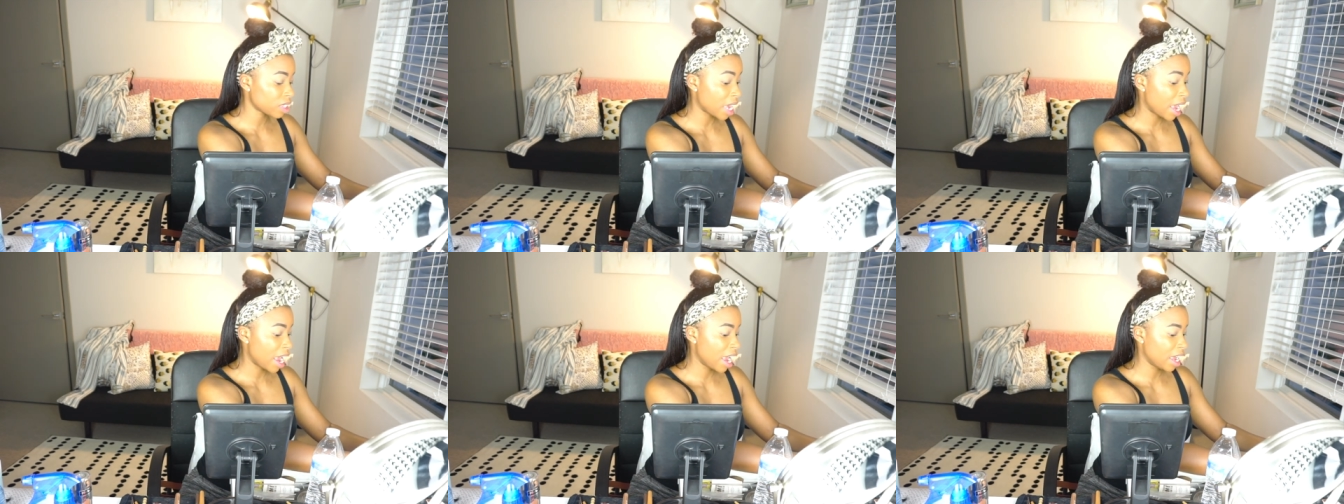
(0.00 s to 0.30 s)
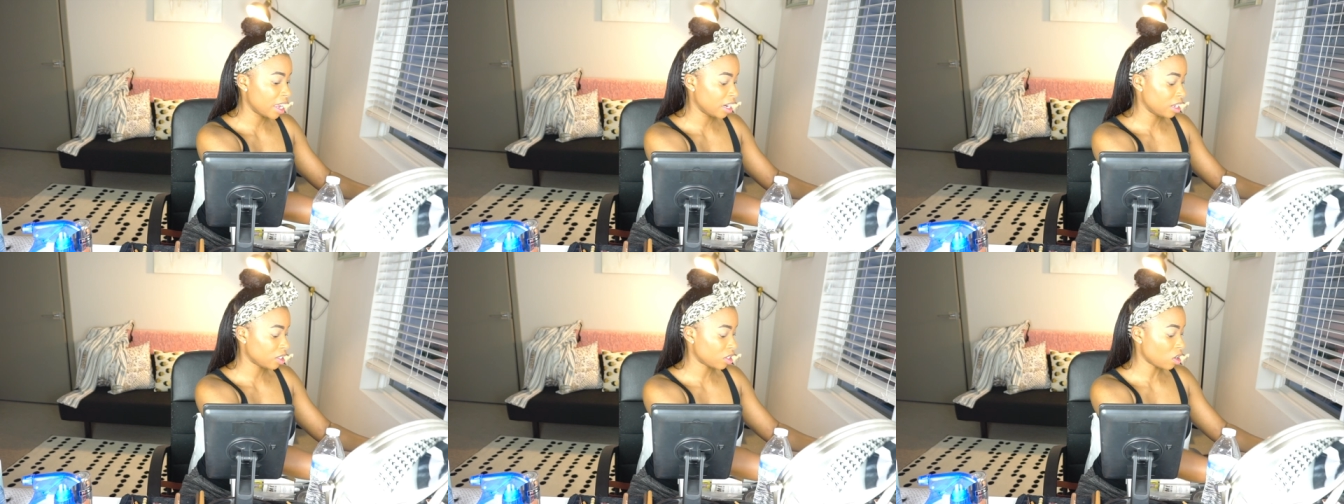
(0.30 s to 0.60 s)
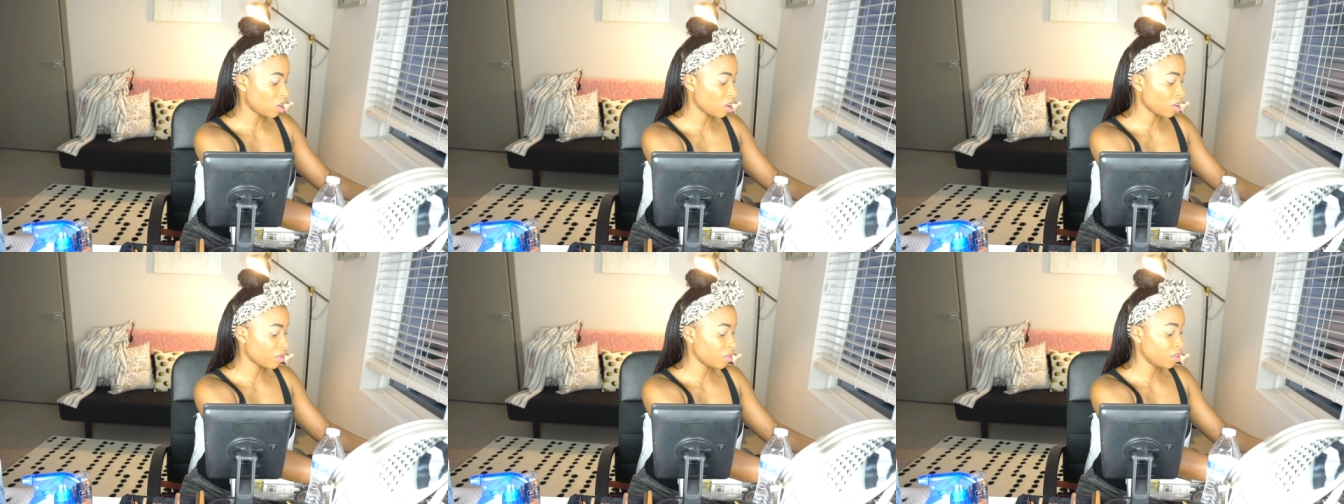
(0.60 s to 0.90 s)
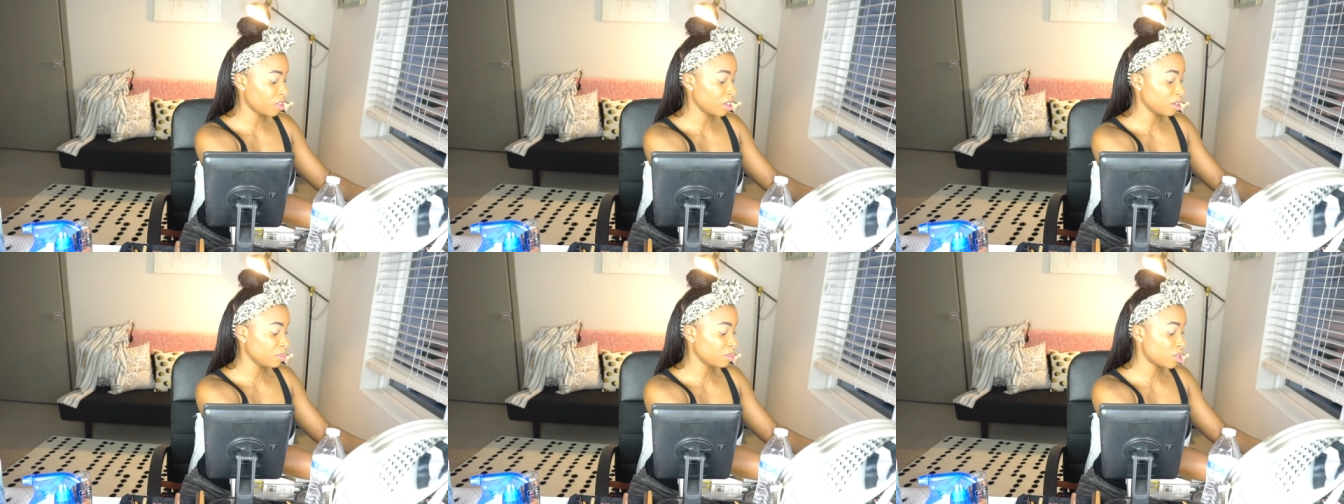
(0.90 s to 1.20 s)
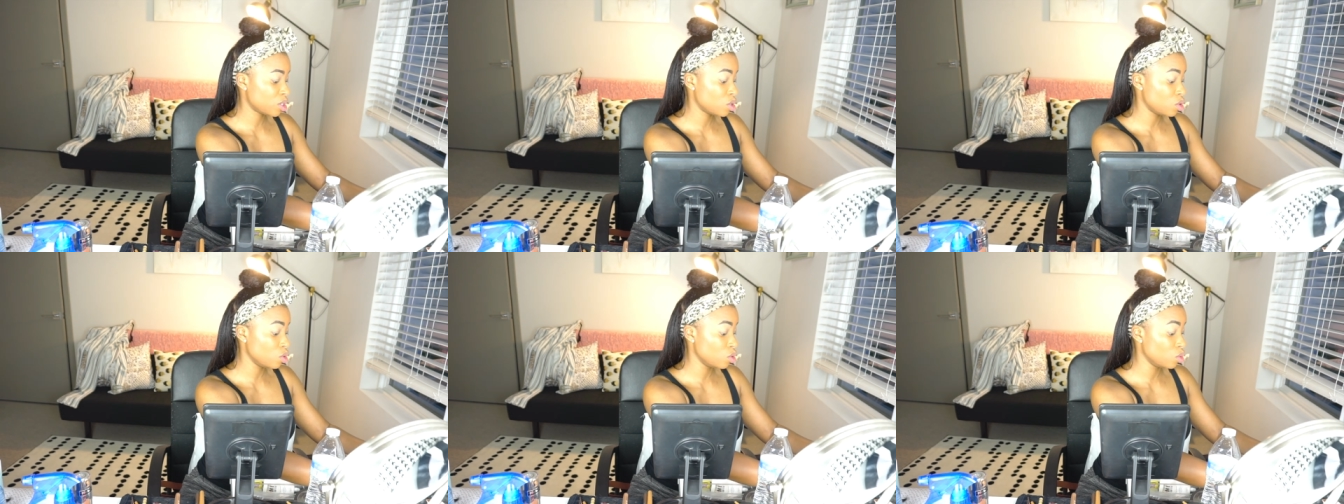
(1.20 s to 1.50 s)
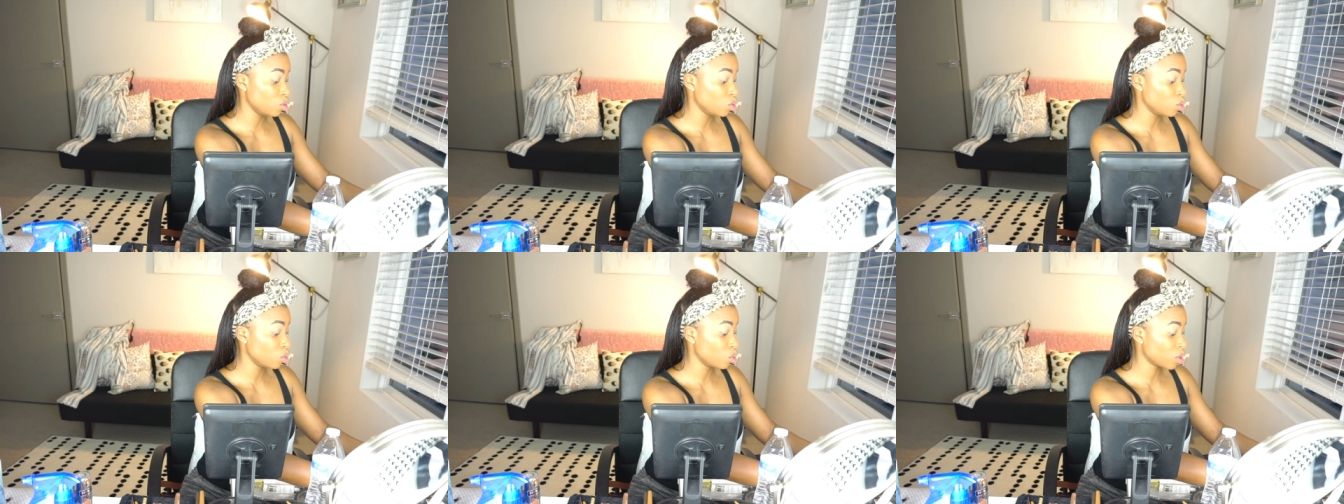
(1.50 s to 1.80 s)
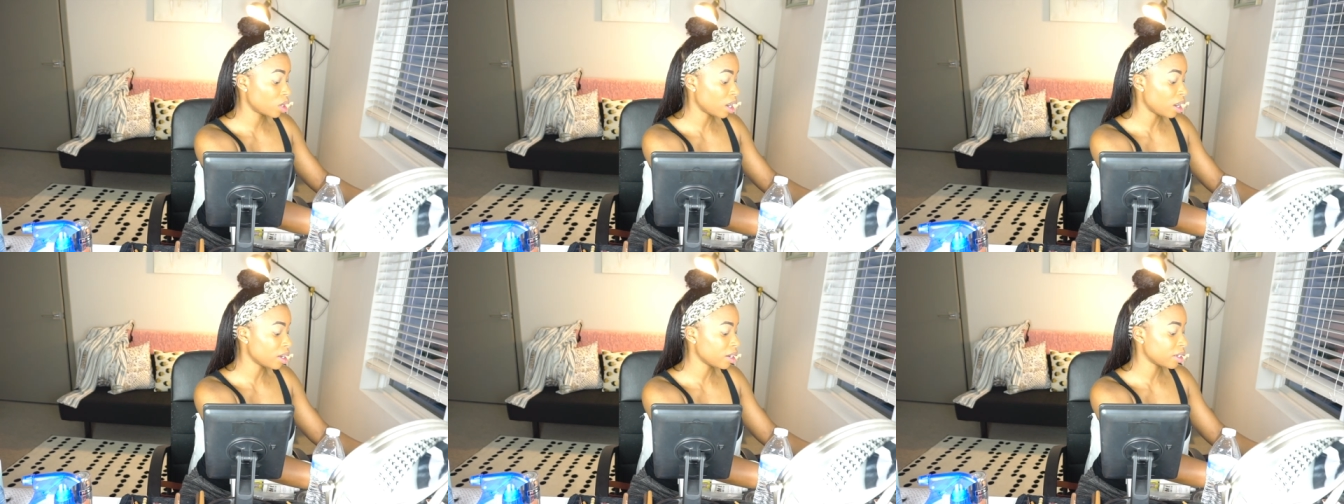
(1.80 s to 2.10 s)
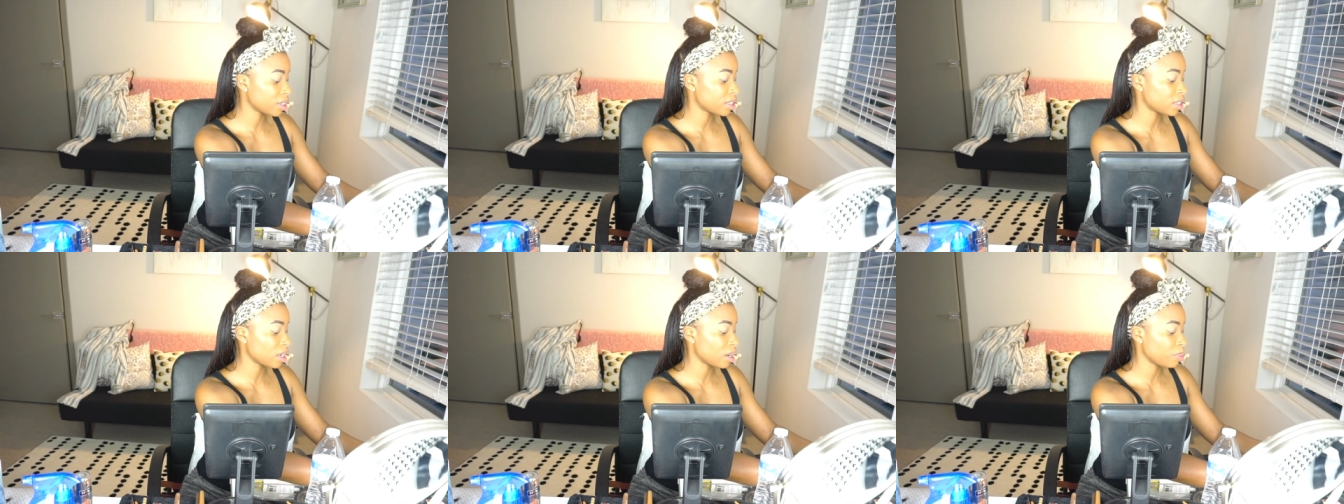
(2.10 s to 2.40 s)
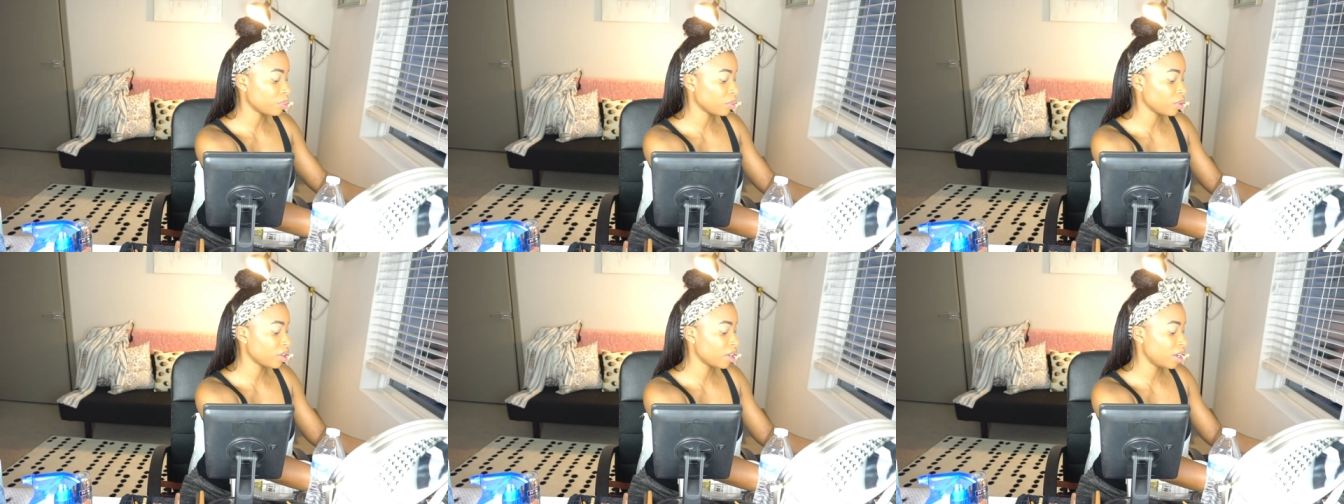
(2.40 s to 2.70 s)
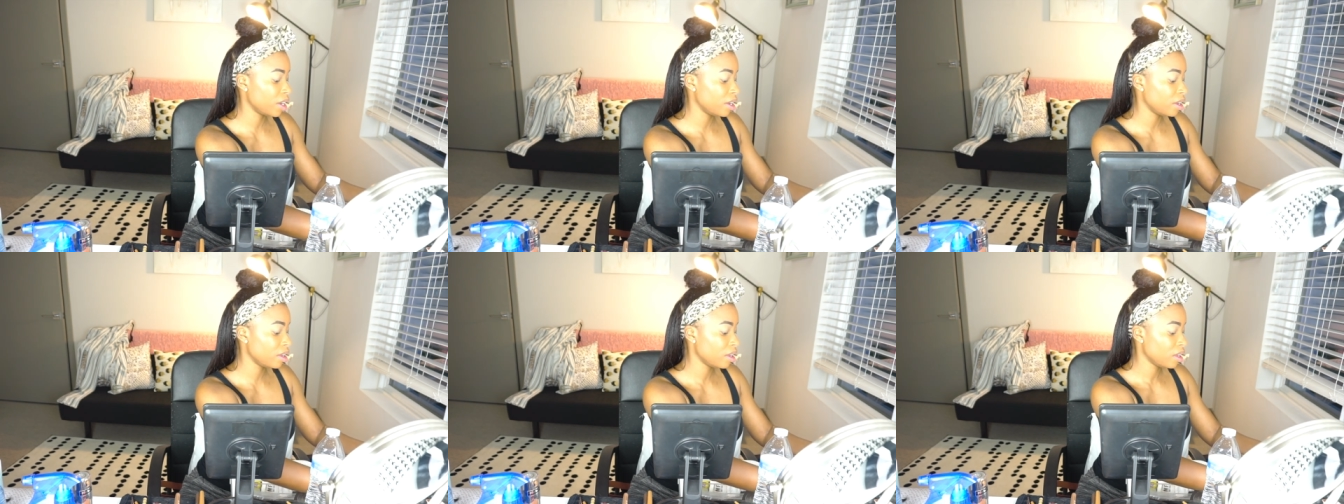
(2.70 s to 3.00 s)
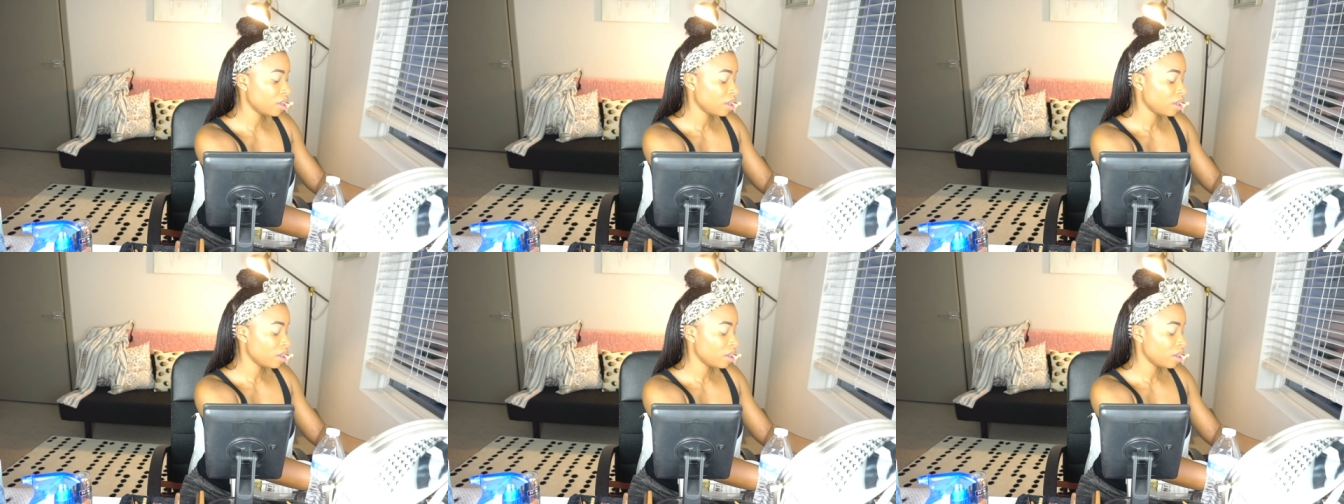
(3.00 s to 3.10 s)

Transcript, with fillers: and it's hard for them to kind of separate